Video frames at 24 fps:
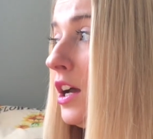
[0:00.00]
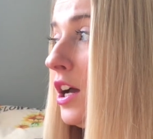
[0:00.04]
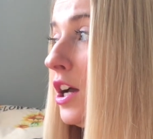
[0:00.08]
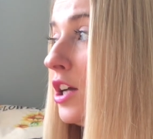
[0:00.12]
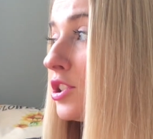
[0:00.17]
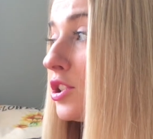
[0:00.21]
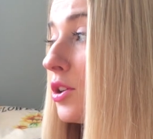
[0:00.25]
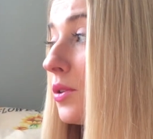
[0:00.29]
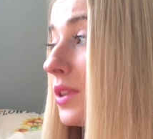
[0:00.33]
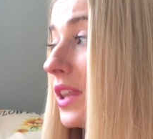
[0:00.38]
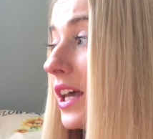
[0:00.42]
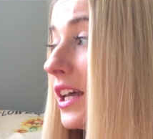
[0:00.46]

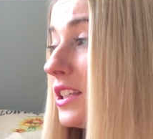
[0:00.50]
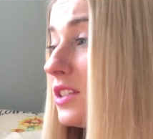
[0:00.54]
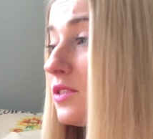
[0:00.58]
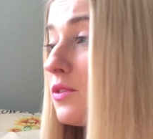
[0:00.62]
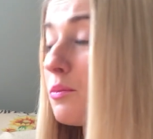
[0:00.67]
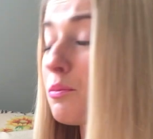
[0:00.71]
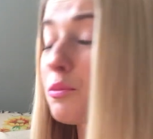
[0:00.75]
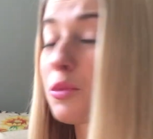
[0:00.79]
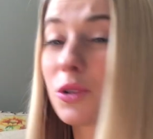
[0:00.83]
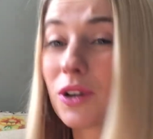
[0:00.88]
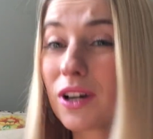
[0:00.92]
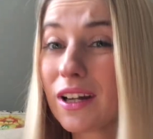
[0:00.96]
So that's
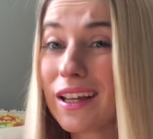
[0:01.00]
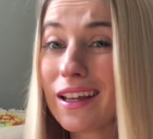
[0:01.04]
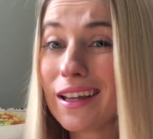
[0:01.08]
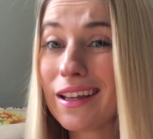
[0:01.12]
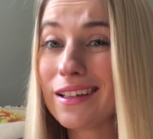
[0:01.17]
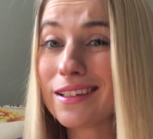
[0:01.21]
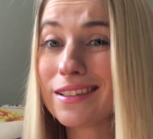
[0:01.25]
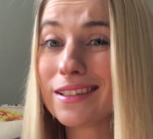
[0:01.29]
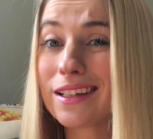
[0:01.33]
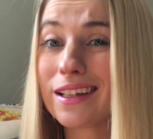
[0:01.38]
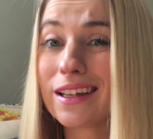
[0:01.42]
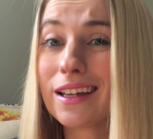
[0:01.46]
pretty
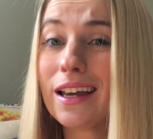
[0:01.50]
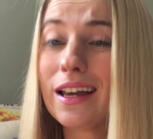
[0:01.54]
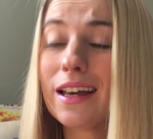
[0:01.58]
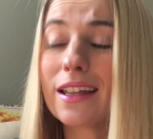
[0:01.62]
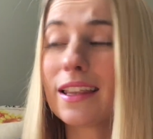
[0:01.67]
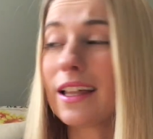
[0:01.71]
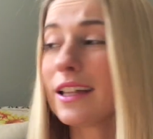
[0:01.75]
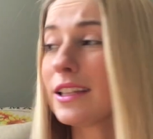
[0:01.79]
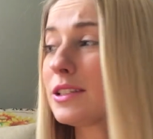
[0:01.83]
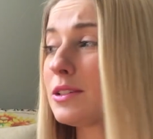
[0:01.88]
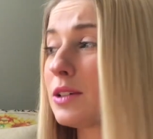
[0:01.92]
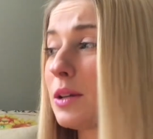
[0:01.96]
easy.
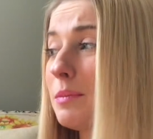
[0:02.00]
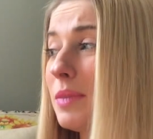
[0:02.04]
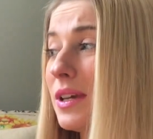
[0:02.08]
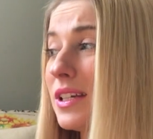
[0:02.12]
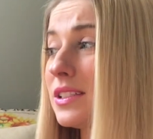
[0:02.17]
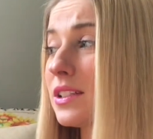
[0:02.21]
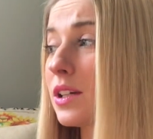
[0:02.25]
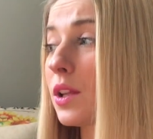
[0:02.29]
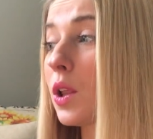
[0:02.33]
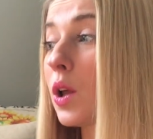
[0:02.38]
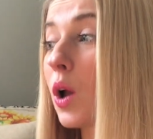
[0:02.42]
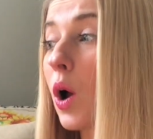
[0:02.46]
That's
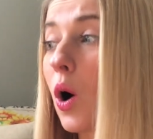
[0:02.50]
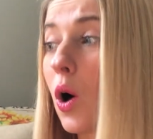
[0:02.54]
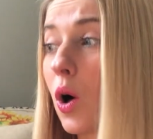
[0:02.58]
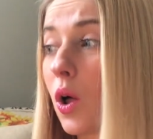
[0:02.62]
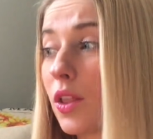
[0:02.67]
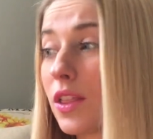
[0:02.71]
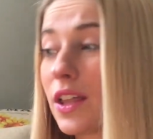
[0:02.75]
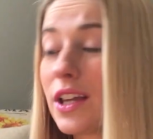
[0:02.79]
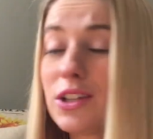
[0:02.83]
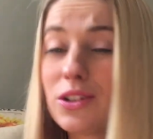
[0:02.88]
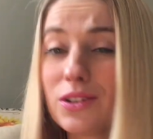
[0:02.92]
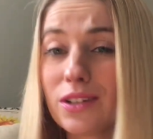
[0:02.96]
basically all
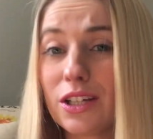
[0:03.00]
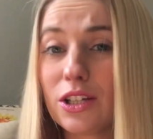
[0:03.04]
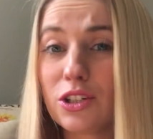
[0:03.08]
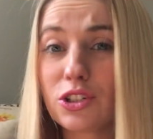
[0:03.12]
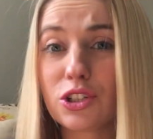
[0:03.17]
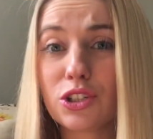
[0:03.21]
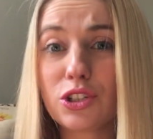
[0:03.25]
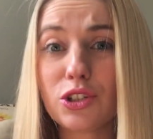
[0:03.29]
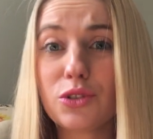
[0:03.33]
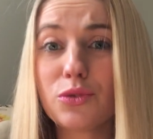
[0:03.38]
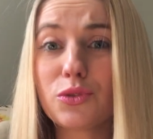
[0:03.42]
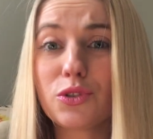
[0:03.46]
that you need to
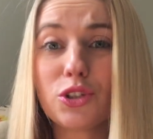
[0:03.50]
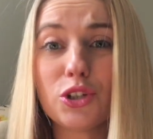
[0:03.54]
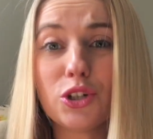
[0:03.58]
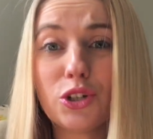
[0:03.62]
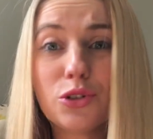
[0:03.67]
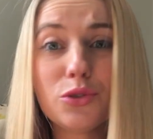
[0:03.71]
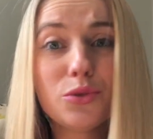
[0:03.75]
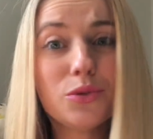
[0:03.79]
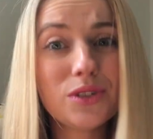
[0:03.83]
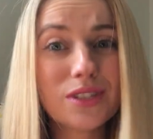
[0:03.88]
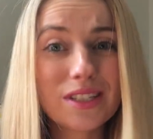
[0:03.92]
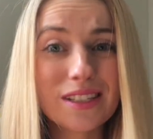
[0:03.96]
do
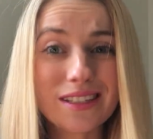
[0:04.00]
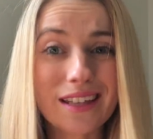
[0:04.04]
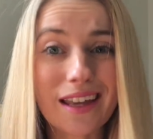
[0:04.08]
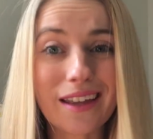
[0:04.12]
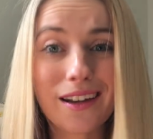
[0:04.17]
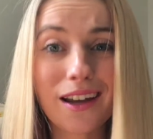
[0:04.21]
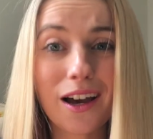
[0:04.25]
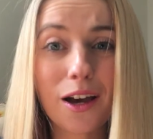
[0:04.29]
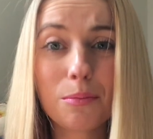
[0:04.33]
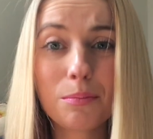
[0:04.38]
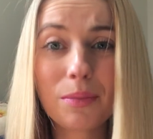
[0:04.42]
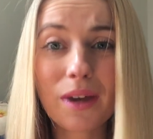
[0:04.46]
to set
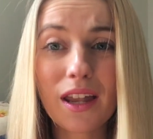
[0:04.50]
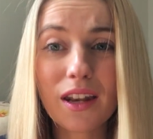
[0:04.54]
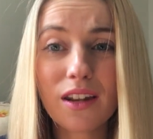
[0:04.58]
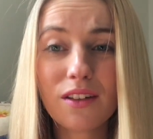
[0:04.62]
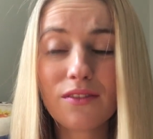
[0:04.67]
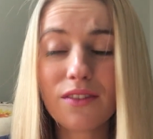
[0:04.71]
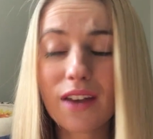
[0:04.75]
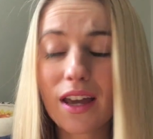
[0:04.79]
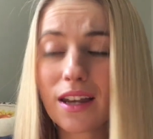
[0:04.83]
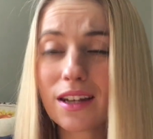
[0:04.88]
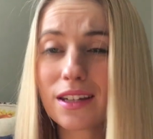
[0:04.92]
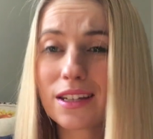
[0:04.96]
up an
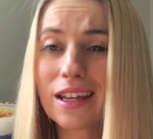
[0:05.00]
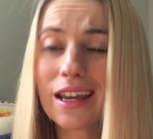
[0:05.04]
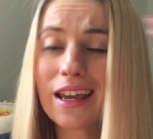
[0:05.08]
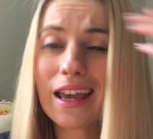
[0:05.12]
event.